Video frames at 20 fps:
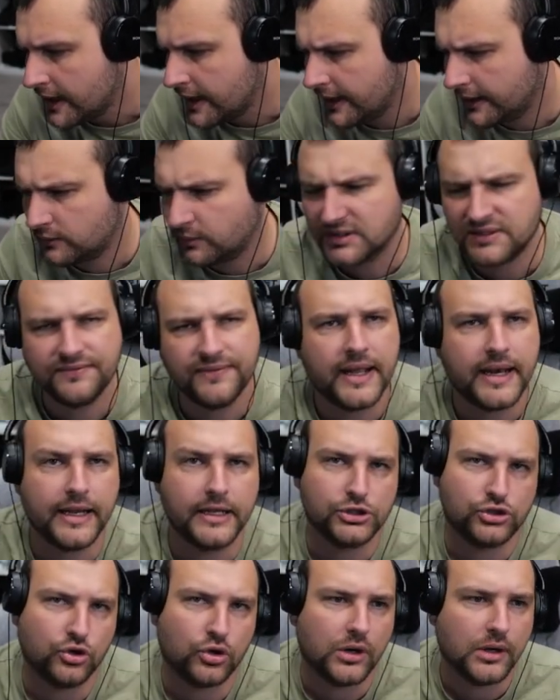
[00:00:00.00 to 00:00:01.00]
it was very
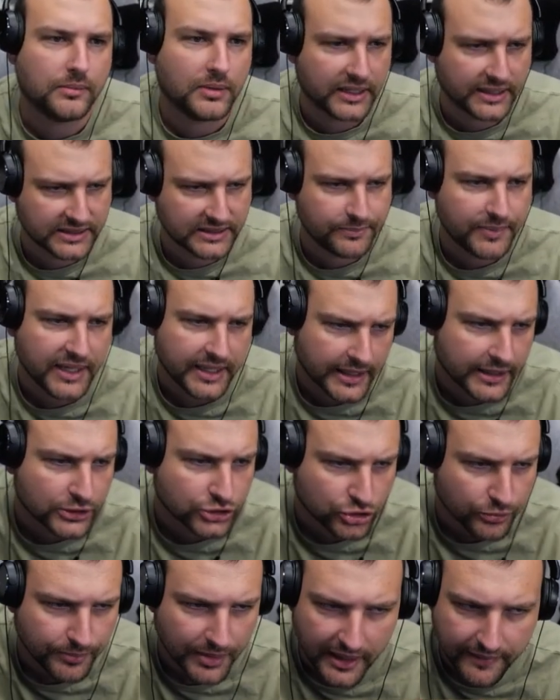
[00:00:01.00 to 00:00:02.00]
enjoyable
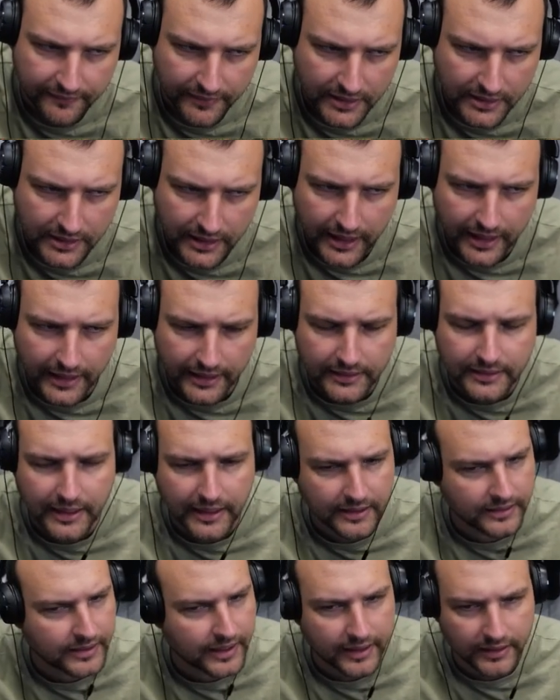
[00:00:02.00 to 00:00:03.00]
experience to play with
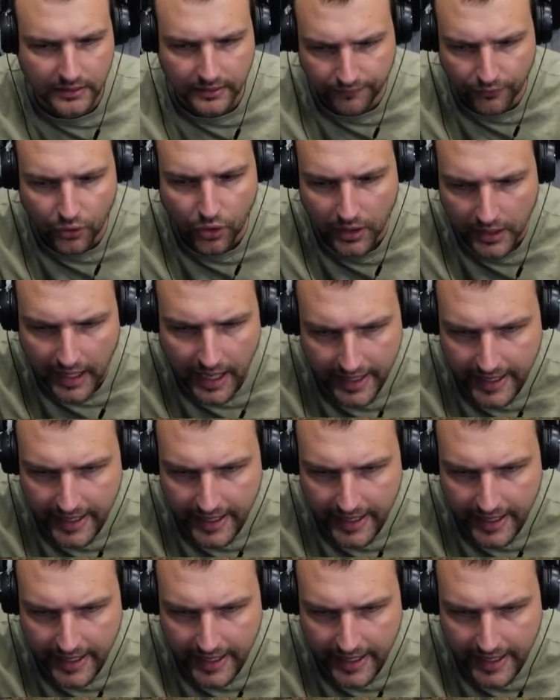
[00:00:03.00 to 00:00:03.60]
T-34.